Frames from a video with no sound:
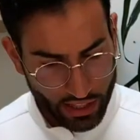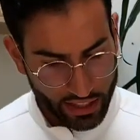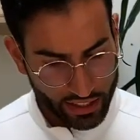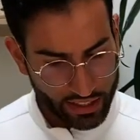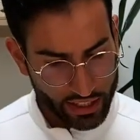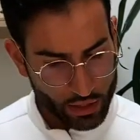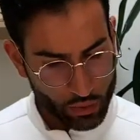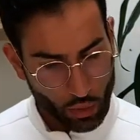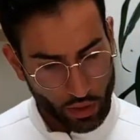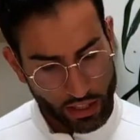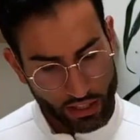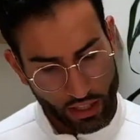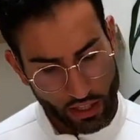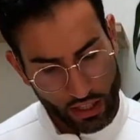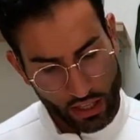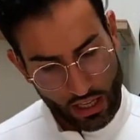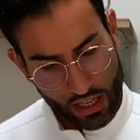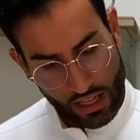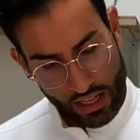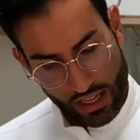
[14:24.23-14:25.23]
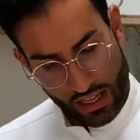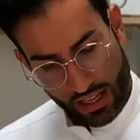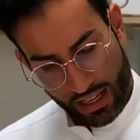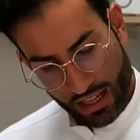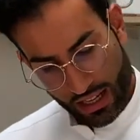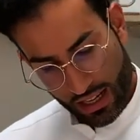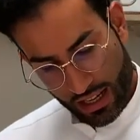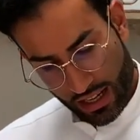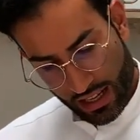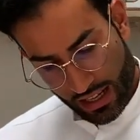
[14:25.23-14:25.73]
this one is a
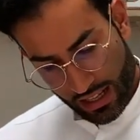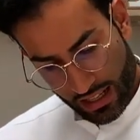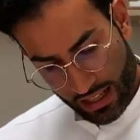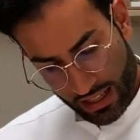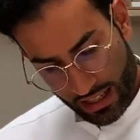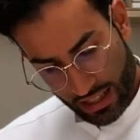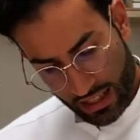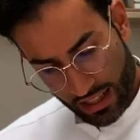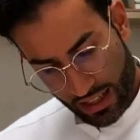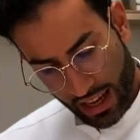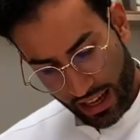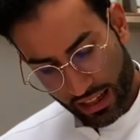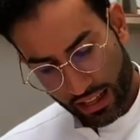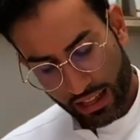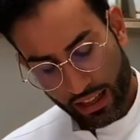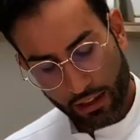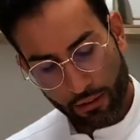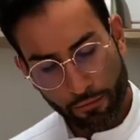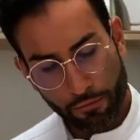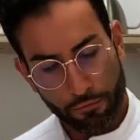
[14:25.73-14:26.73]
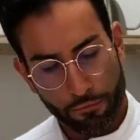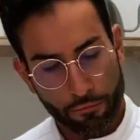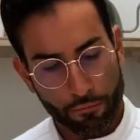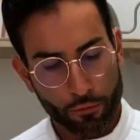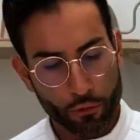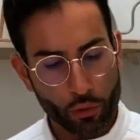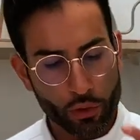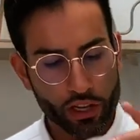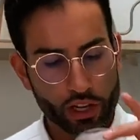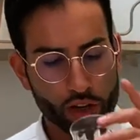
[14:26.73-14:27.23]
slightly
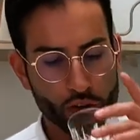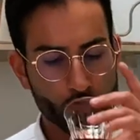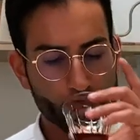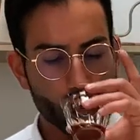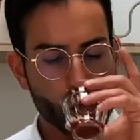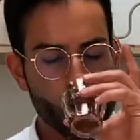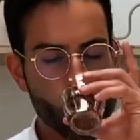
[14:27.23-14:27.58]
fruitier.